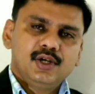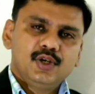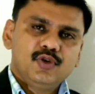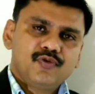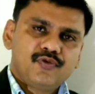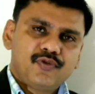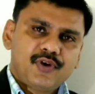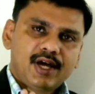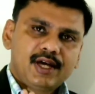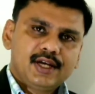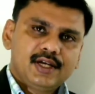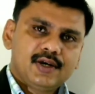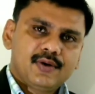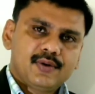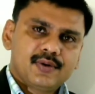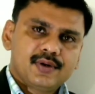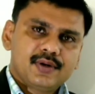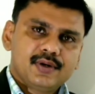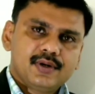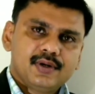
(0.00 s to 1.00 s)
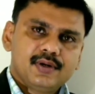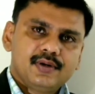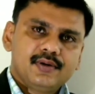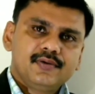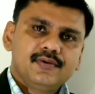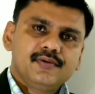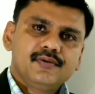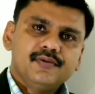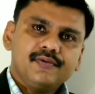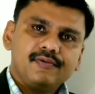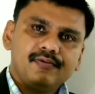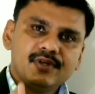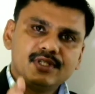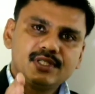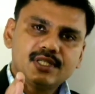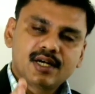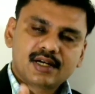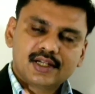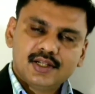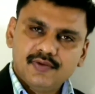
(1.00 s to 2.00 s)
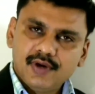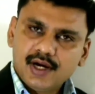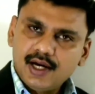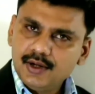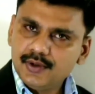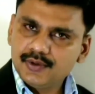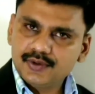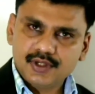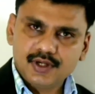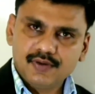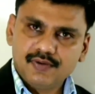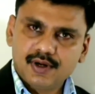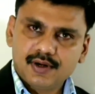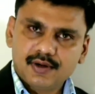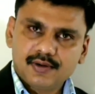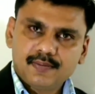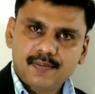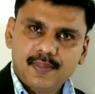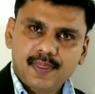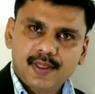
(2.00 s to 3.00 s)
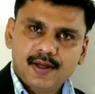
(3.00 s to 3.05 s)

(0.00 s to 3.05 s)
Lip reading: you find out which are the values given.